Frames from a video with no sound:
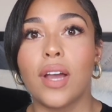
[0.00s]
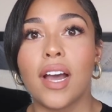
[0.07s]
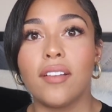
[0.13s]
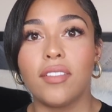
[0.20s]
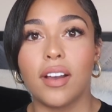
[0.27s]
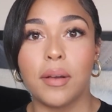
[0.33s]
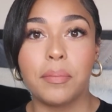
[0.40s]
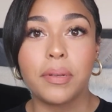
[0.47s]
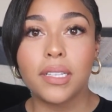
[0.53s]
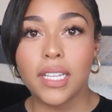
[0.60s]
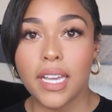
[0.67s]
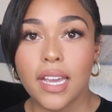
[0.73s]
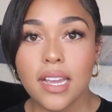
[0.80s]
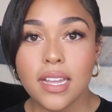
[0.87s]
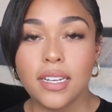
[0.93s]
have a
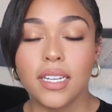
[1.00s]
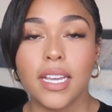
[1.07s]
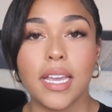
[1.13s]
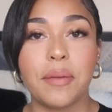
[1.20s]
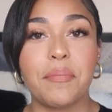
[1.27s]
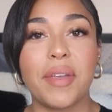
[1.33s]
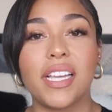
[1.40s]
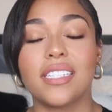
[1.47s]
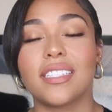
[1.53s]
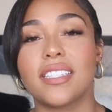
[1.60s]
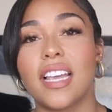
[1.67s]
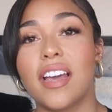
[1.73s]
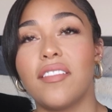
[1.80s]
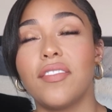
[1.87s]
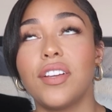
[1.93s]
plan, it
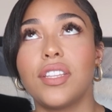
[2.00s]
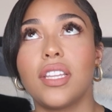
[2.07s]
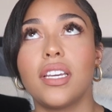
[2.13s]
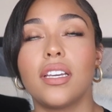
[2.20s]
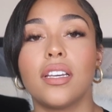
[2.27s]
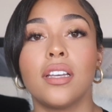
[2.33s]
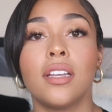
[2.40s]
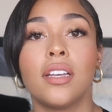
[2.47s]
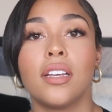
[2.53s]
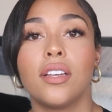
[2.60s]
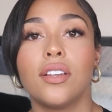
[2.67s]
makes everything